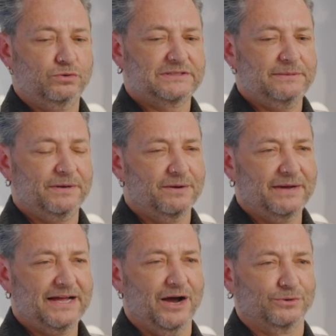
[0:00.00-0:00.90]
who's sleeping on
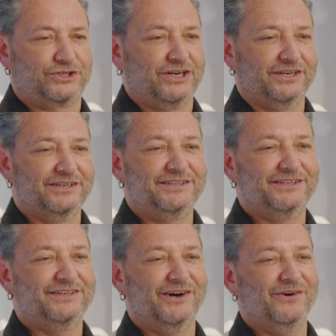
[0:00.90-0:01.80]
my couch? They
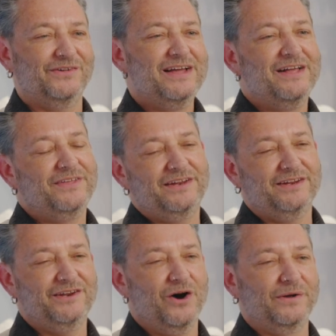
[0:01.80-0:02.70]
didn't
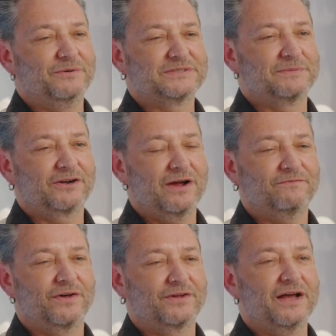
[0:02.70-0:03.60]
know. And it was my
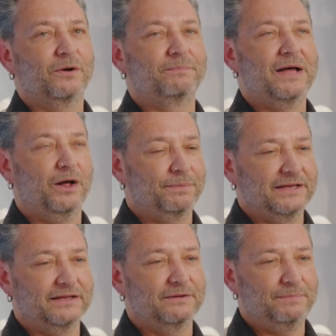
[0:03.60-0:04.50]
grandfather
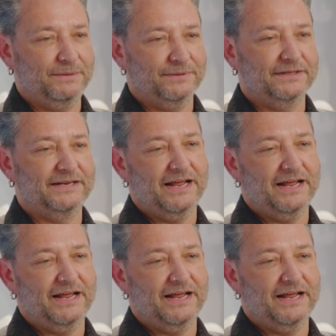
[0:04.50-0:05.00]
helping people in